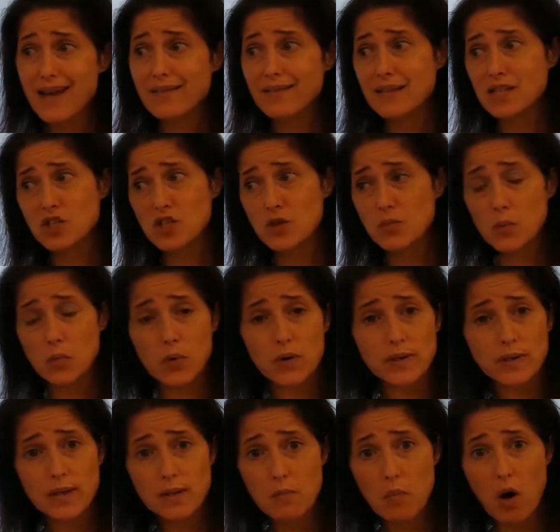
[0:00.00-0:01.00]
They should
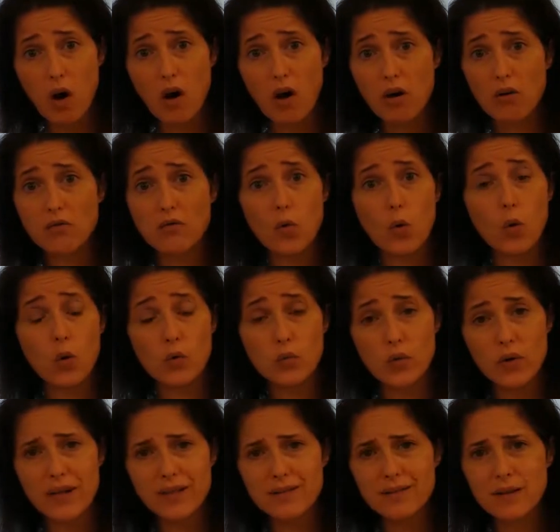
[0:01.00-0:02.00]
print them off or
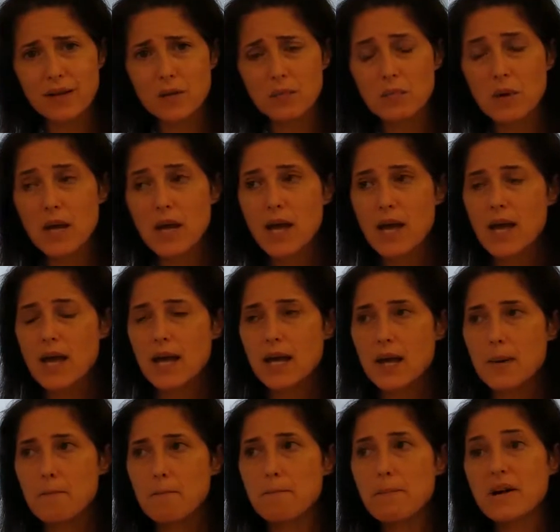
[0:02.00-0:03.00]
read them,
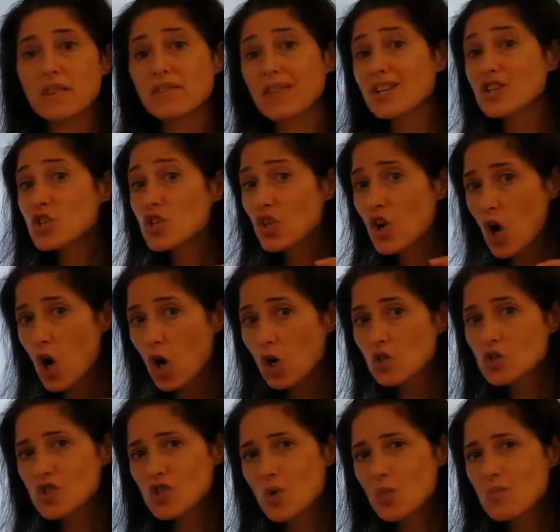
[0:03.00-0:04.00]
but they should
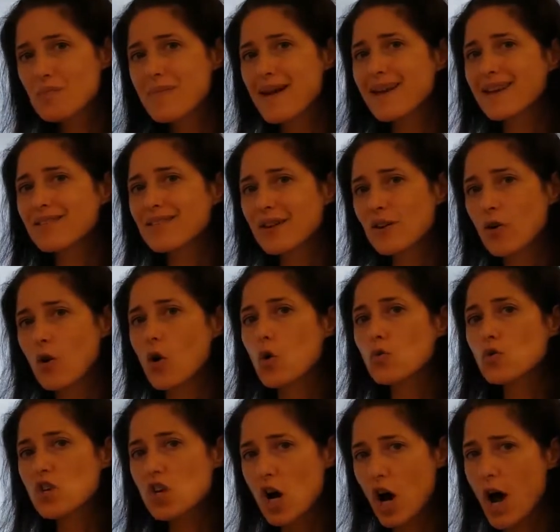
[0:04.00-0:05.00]
also make their
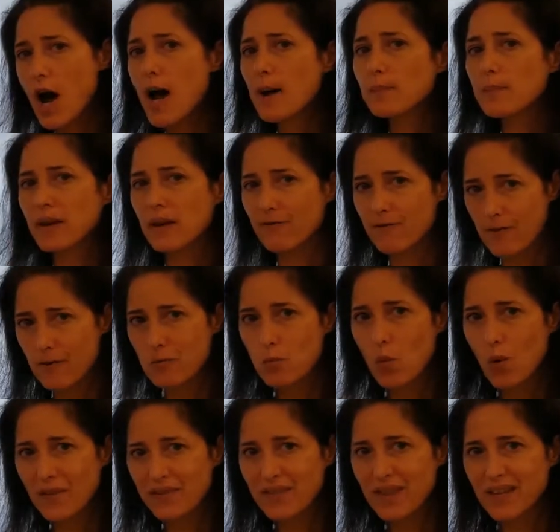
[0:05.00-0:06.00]
own copy from
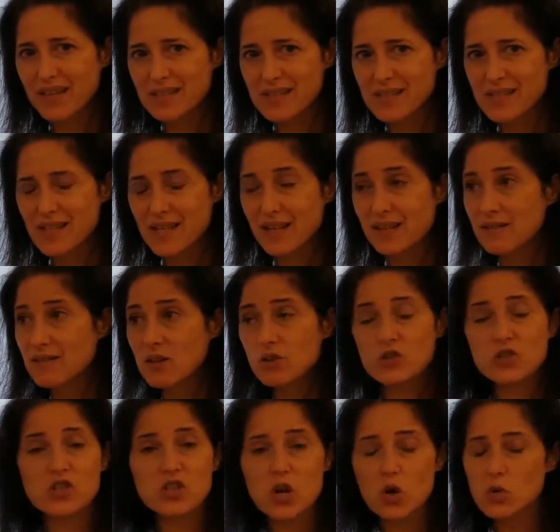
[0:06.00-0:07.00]
what they see.
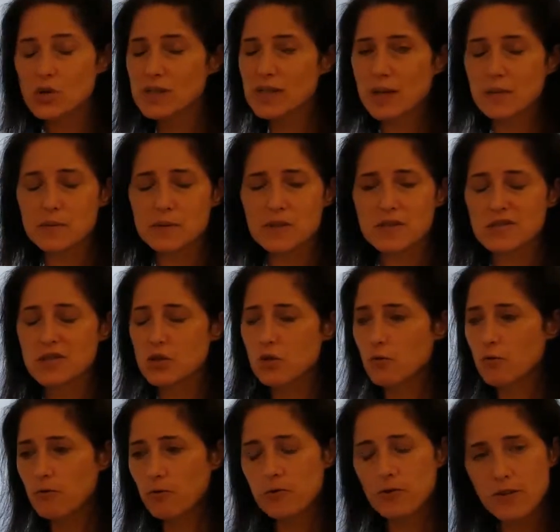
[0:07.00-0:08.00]
There's no substitute
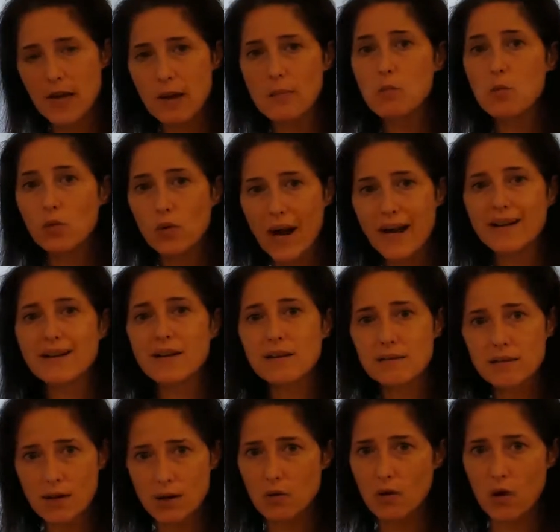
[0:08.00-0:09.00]
for them writing
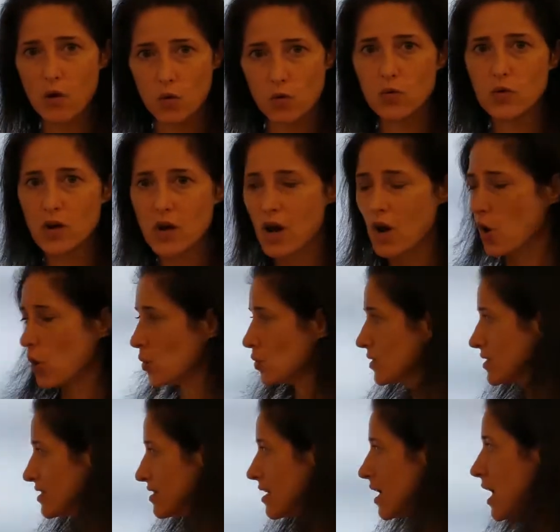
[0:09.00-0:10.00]
their own
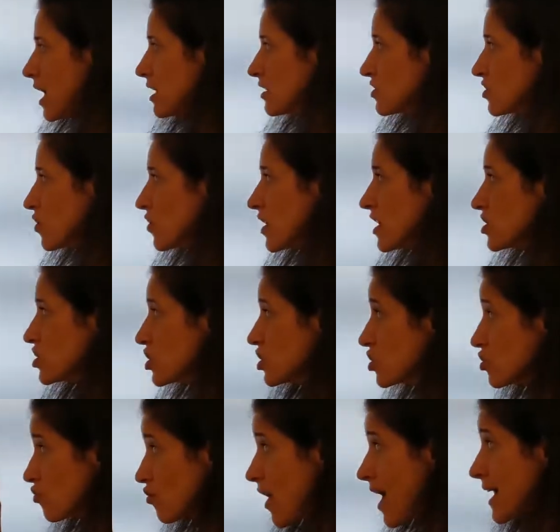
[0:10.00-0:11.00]
notes. So they should
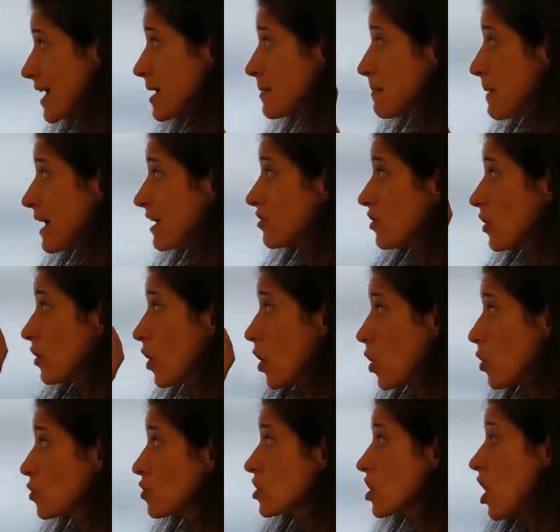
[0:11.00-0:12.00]
try and make their
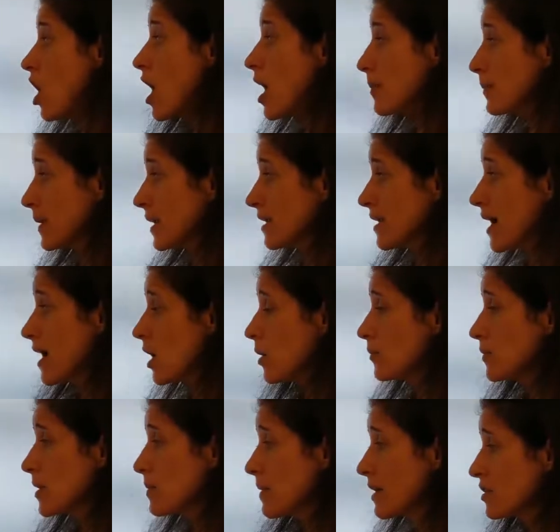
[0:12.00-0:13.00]
own copy to
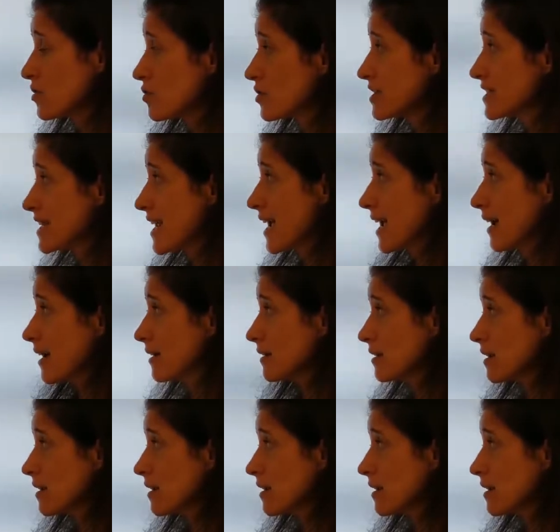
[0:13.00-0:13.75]
help them understand.